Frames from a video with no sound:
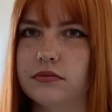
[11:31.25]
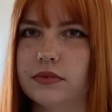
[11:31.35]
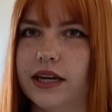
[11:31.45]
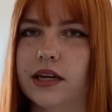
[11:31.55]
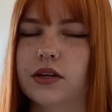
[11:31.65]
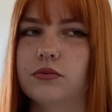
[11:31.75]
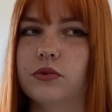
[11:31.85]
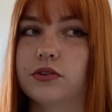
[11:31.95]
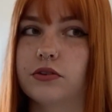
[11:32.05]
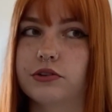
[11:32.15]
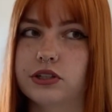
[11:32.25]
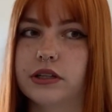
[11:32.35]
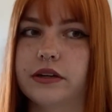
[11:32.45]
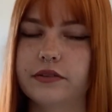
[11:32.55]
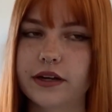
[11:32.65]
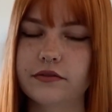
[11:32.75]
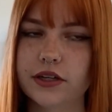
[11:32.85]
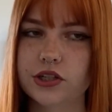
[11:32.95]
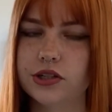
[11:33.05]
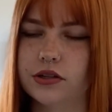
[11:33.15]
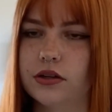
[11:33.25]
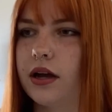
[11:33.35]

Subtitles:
Like it was originally fan fiction.